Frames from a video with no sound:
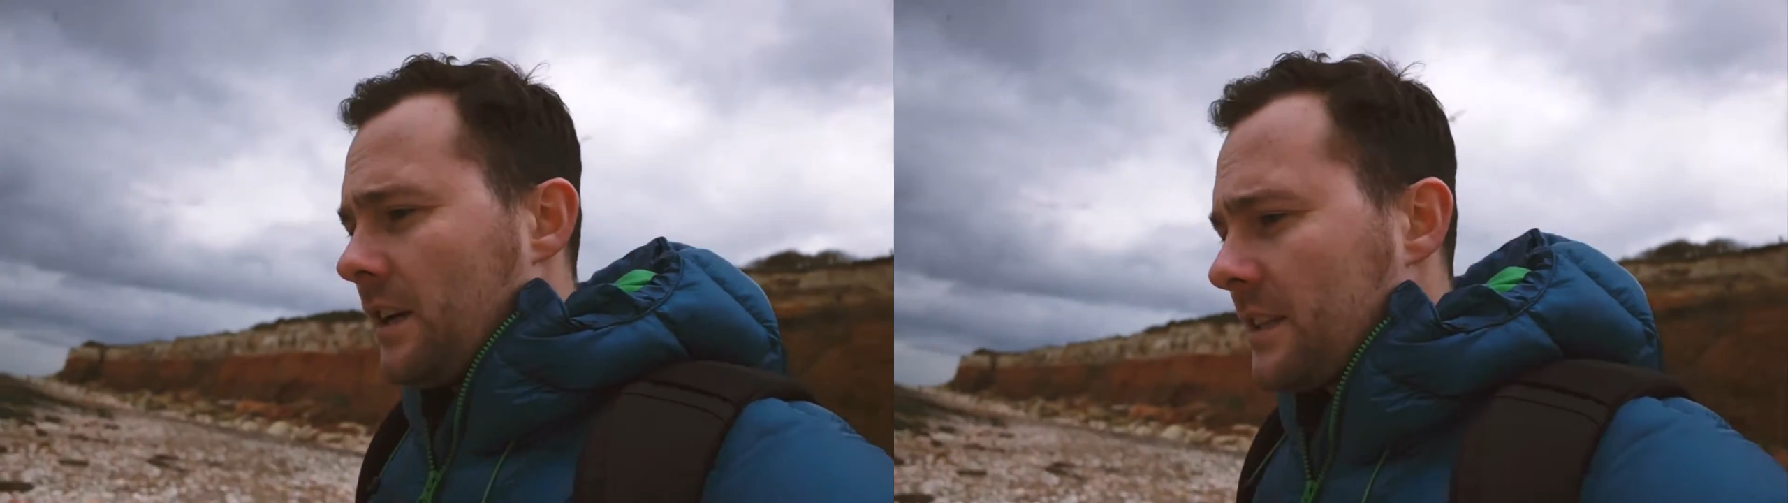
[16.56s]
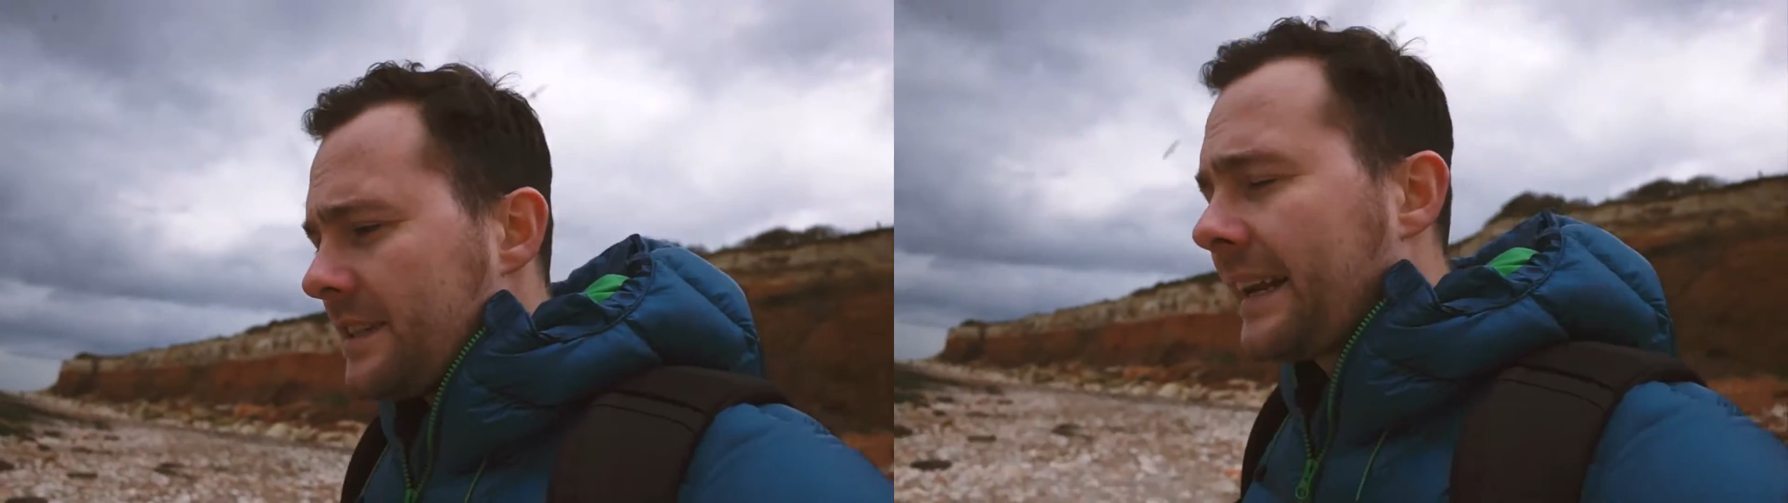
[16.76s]

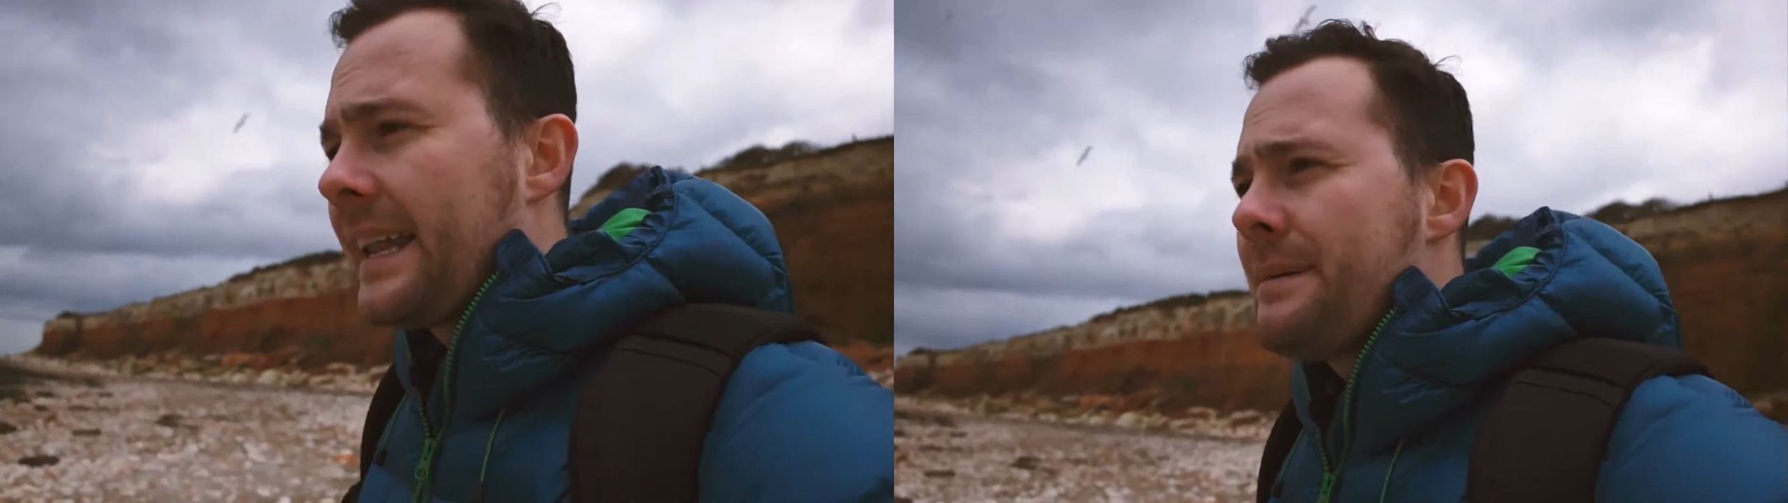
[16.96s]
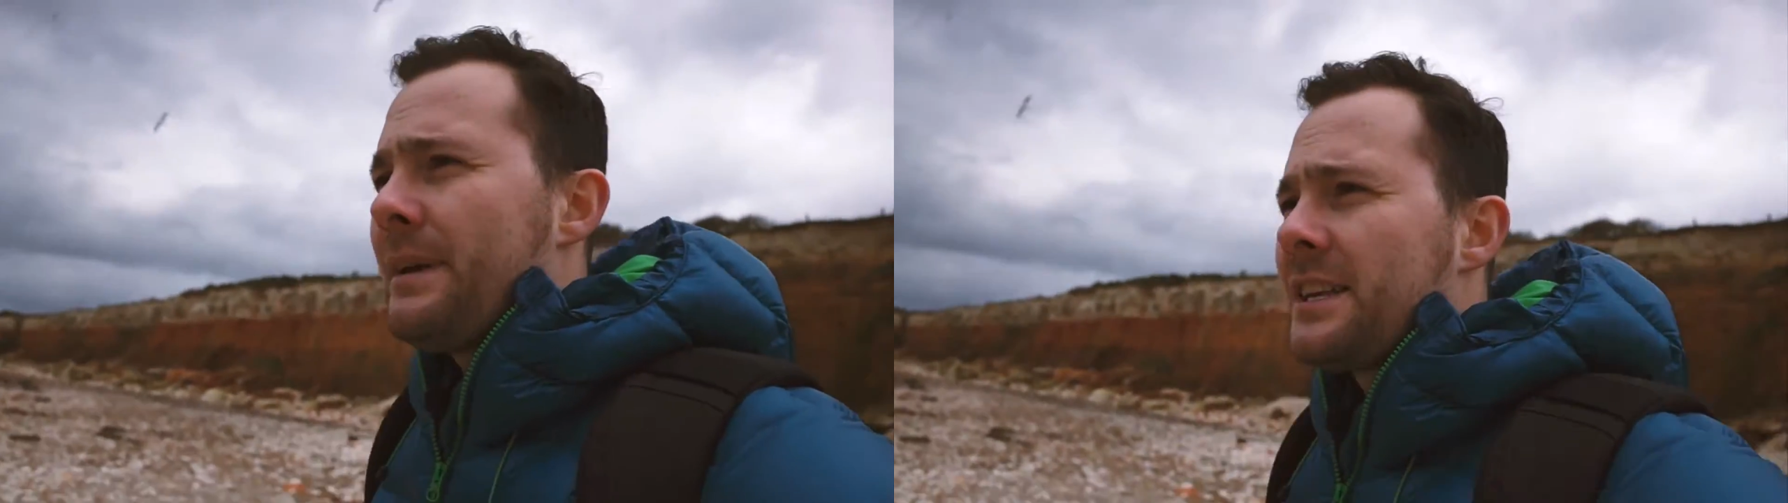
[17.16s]
Its
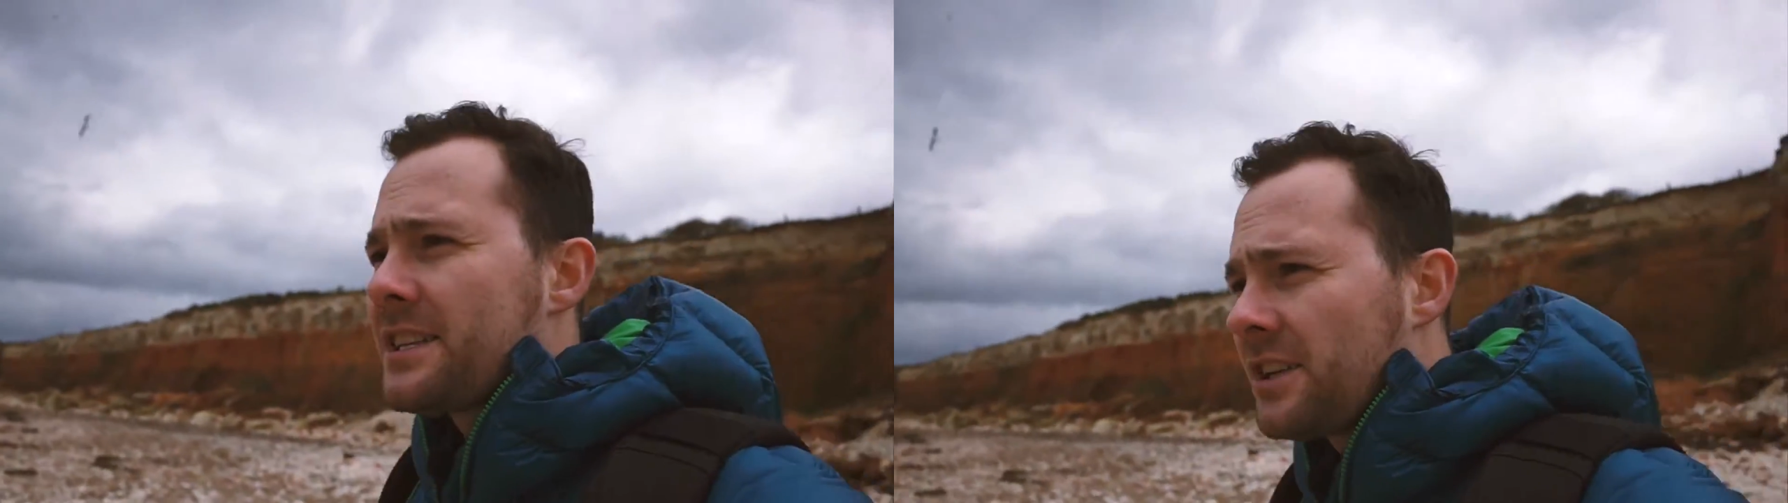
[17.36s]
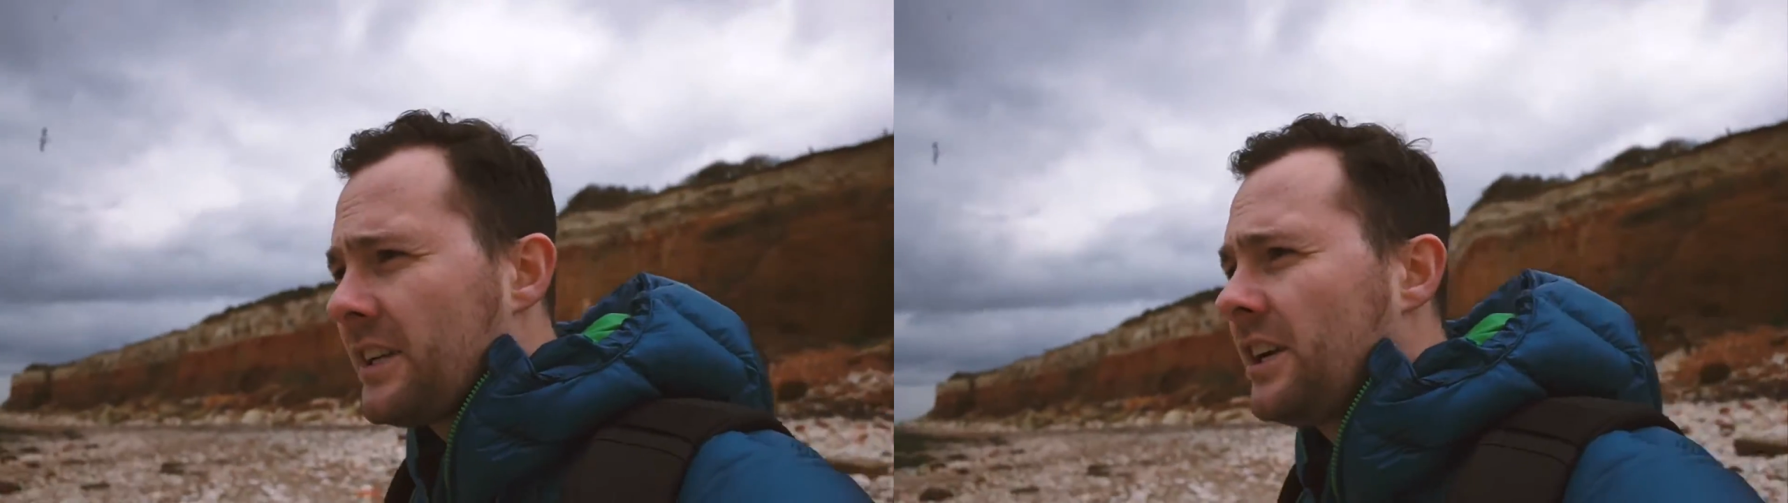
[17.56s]
nickname is
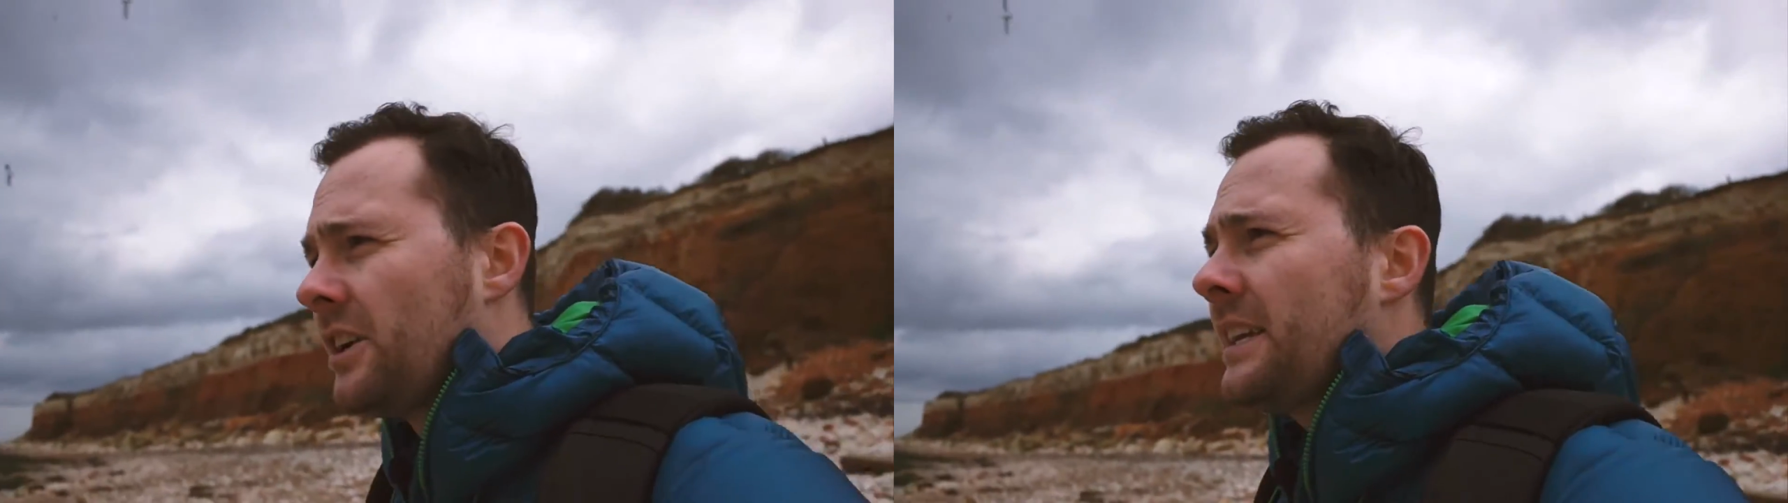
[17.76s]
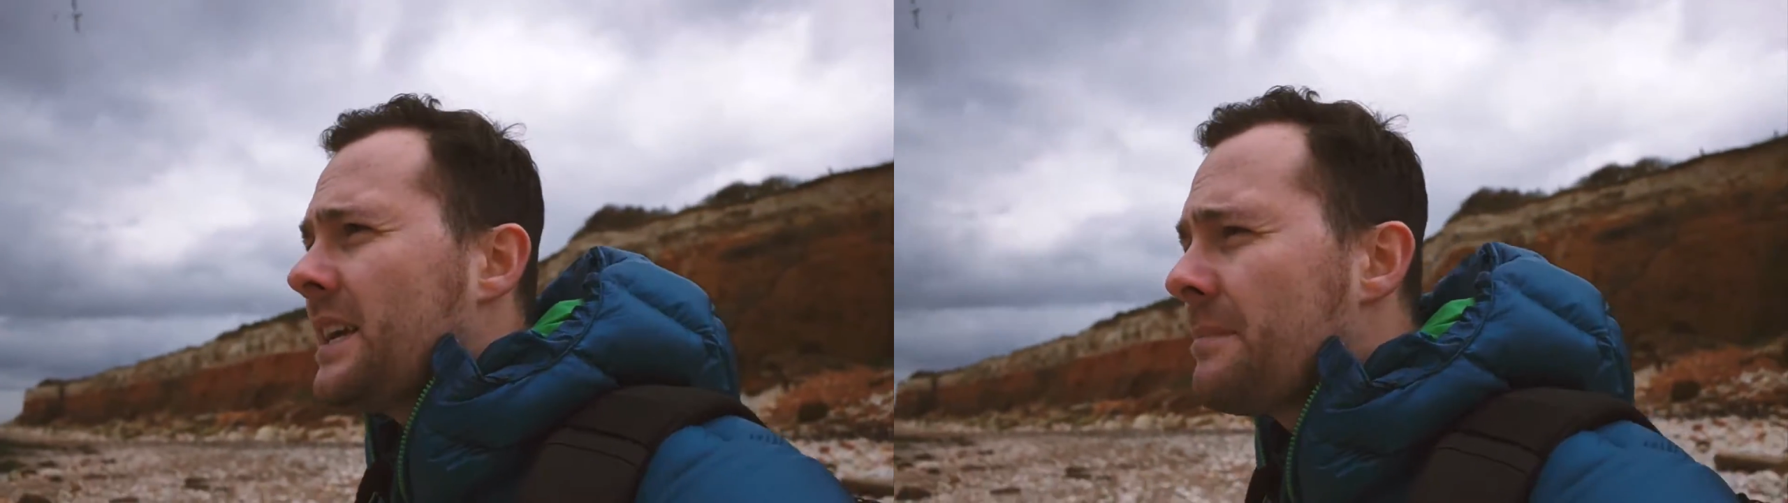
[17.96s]
Sunny
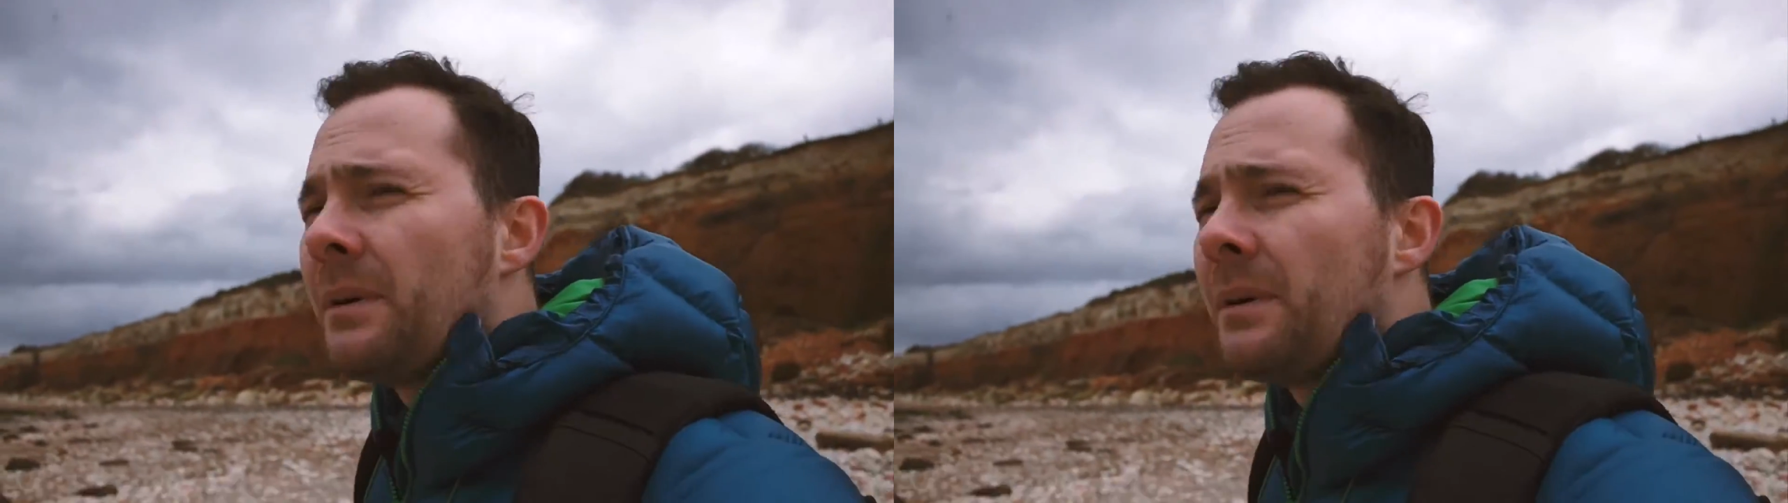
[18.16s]
Honey,